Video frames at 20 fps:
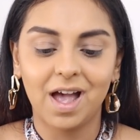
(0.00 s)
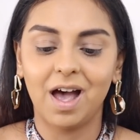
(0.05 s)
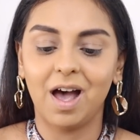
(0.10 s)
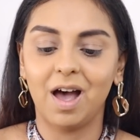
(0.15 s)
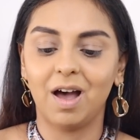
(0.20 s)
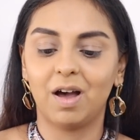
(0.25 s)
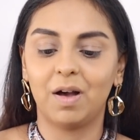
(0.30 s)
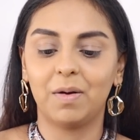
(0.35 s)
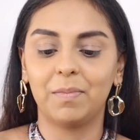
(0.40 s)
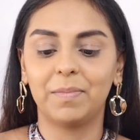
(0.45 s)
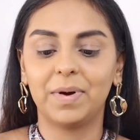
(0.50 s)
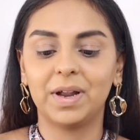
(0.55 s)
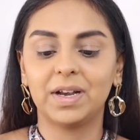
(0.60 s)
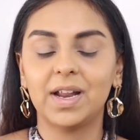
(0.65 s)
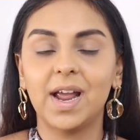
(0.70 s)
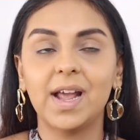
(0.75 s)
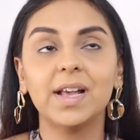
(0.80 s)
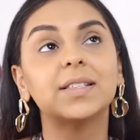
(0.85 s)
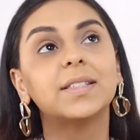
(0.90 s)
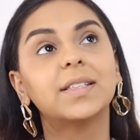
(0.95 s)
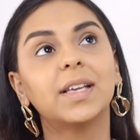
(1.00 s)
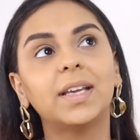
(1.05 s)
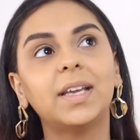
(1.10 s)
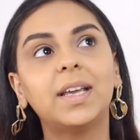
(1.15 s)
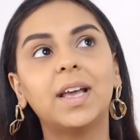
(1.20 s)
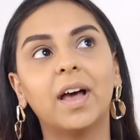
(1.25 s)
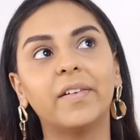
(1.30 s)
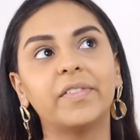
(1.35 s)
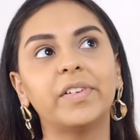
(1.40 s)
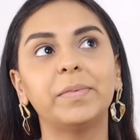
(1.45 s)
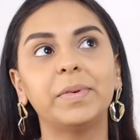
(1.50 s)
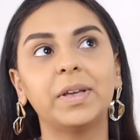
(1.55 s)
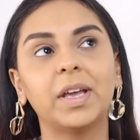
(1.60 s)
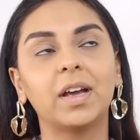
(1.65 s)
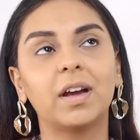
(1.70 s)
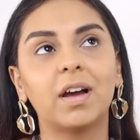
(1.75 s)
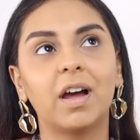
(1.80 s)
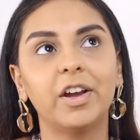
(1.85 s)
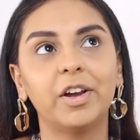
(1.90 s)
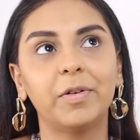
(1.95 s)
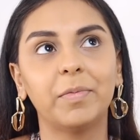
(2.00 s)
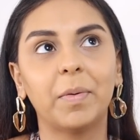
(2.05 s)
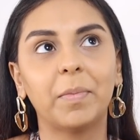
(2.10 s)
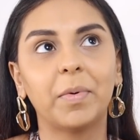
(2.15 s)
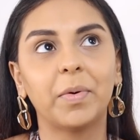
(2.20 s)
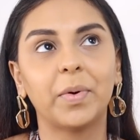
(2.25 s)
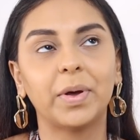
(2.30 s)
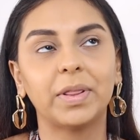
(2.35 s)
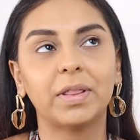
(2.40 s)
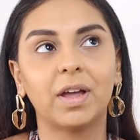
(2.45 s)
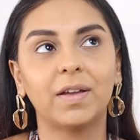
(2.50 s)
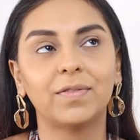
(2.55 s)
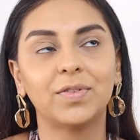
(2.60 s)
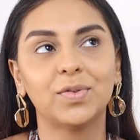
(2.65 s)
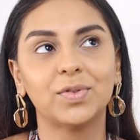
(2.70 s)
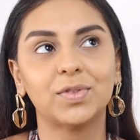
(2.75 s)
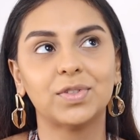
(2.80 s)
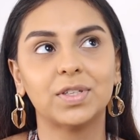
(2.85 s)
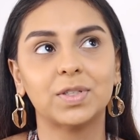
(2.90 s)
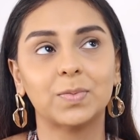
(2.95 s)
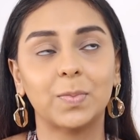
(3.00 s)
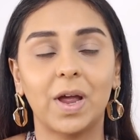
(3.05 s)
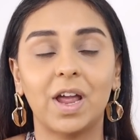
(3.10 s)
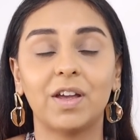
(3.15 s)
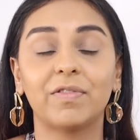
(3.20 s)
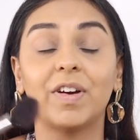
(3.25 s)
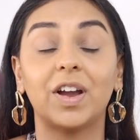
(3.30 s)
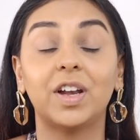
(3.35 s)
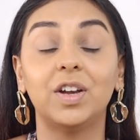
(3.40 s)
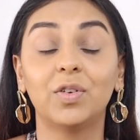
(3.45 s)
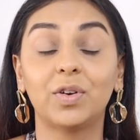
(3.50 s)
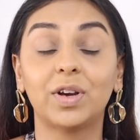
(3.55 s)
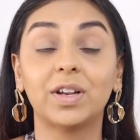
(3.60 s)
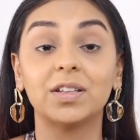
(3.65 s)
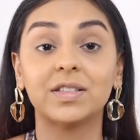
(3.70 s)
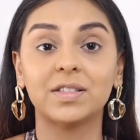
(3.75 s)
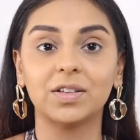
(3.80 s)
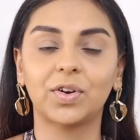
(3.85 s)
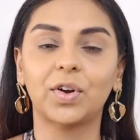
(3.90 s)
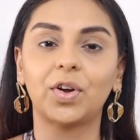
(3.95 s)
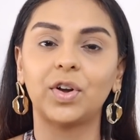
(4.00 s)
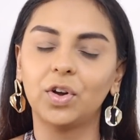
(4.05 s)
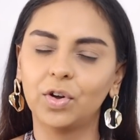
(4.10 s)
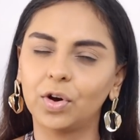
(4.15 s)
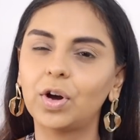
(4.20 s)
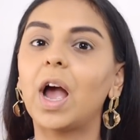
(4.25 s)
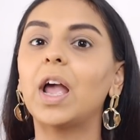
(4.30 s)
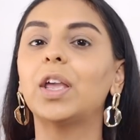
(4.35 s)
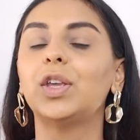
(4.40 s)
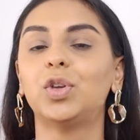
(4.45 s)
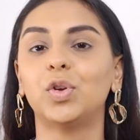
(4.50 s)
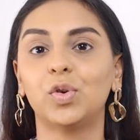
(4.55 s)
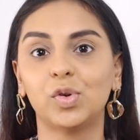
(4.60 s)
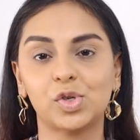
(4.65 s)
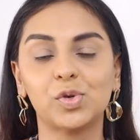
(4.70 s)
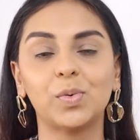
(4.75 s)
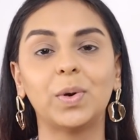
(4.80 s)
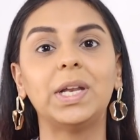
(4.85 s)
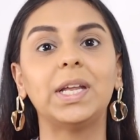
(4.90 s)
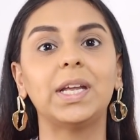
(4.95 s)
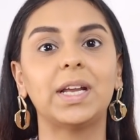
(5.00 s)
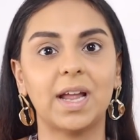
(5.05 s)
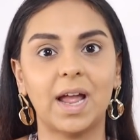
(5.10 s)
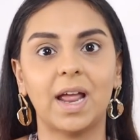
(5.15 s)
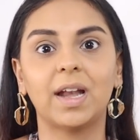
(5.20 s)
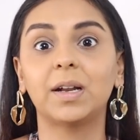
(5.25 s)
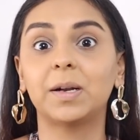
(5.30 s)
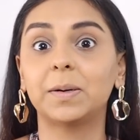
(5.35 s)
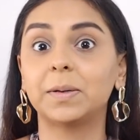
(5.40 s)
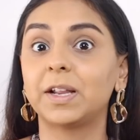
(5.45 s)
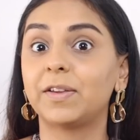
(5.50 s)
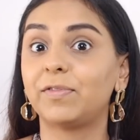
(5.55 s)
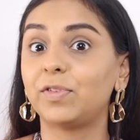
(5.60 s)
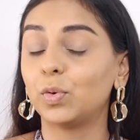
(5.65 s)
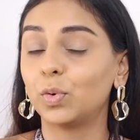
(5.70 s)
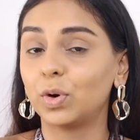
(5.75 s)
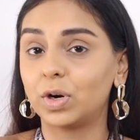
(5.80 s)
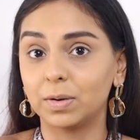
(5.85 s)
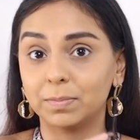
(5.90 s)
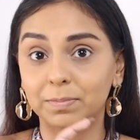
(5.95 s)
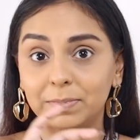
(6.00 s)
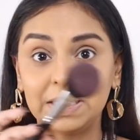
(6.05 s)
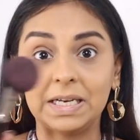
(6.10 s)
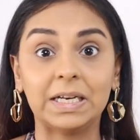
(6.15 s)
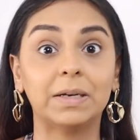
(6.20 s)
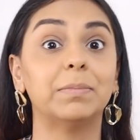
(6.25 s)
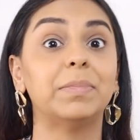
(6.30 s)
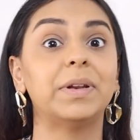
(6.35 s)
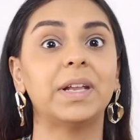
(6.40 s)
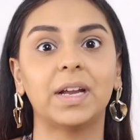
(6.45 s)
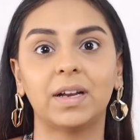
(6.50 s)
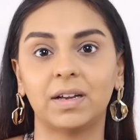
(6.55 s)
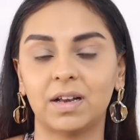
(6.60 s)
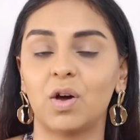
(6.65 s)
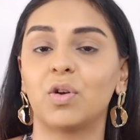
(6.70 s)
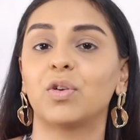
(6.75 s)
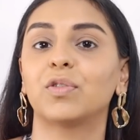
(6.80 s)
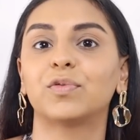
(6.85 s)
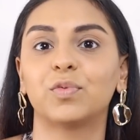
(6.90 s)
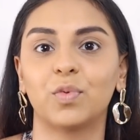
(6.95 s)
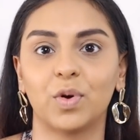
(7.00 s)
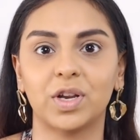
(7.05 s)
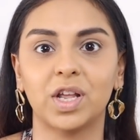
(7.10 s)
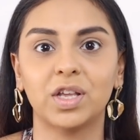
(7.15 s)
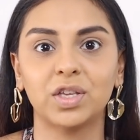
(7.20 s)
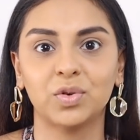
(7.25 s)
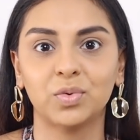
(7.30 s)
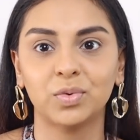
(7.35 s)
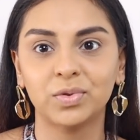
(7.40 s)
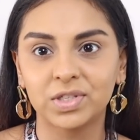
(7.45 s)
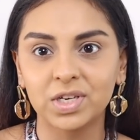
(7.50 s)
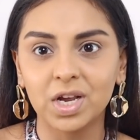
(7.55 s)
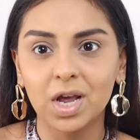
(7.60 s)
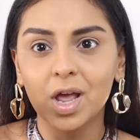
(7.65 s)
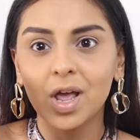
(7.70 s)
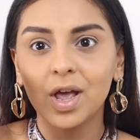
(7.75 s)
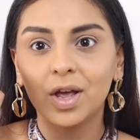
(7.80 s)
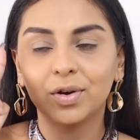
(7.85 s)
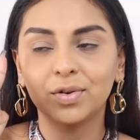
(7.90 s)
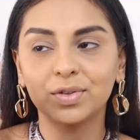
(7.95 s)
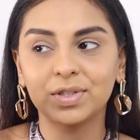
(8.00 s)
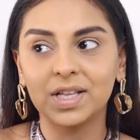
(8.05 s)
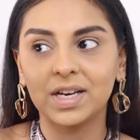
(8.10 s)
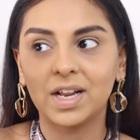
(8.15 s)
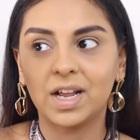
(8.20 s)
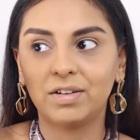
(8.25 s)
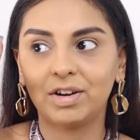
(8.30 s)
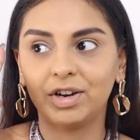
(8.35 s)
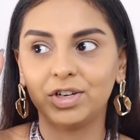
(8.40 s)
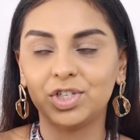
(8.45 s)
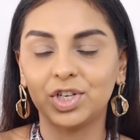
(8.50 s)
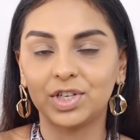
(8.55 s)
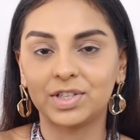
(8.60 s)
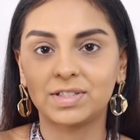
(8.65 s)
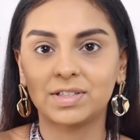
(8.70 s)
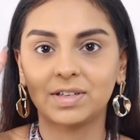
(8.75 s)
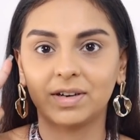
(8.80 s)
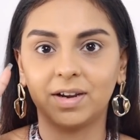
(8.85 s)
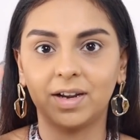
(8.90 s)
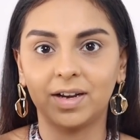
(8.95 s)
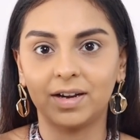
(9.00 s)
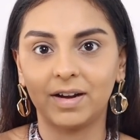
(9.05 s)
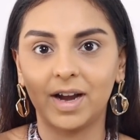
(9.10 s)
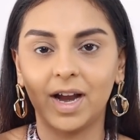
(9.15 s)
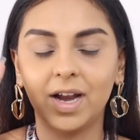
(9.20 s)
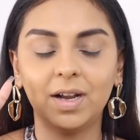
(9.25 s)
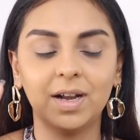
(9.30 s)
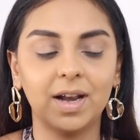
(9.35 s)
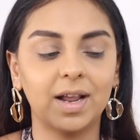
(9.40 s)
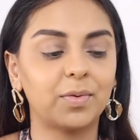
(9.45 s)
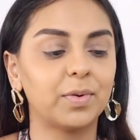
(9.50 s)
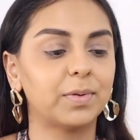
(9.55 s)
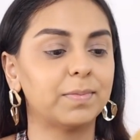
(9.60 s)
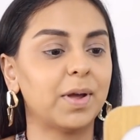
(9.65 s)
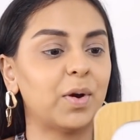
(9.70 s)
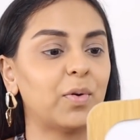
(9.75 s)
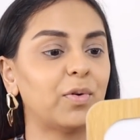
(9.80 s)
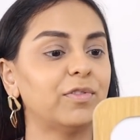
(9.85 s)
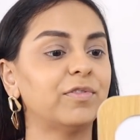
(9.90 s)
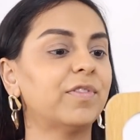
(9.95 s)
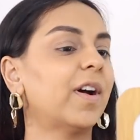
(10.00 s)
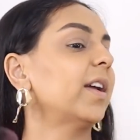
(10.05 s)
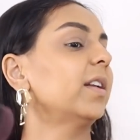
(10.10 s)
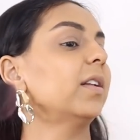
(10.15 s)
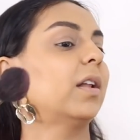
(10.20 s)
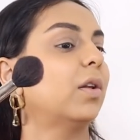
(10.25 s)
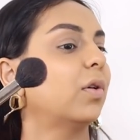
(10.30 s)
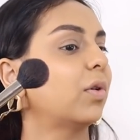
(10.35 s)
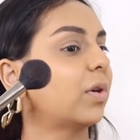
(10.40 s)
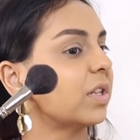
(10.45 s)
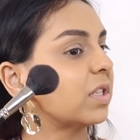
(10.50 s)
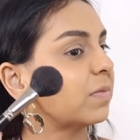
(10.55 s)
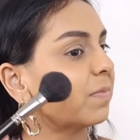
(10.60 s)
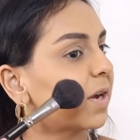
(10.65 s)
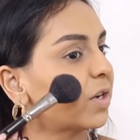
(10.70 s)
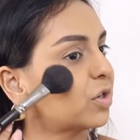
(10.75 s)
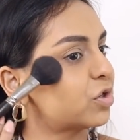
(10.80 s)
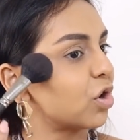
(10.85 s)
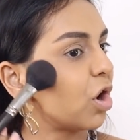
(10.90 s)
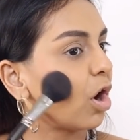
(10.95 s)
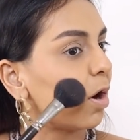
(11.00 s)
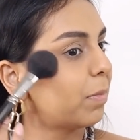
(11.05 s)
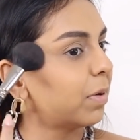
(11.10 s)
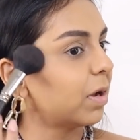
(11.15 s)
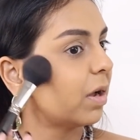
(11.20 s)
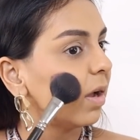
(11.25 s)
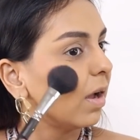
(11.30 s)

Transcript: But aise hi have me, I can't remember whether I've used this way. If I look at a certain look, I usually can give you a complete breakdown of what I used, because then I register it, right? Like with my own final look, it's my job.